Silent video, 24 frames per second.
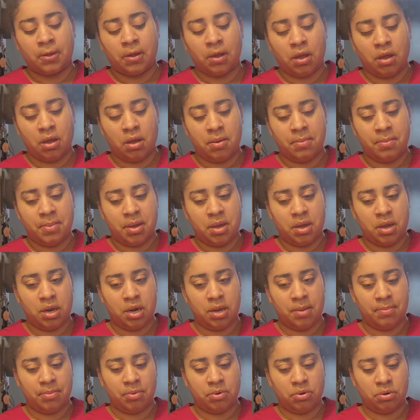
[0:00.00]
and
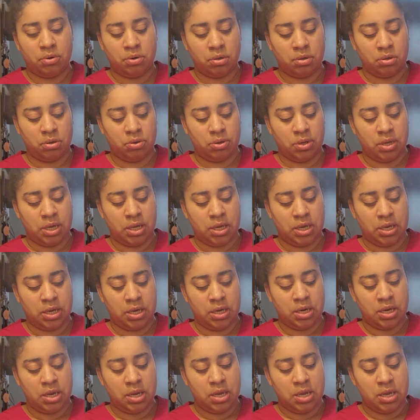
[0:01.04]
I'm going to go ahead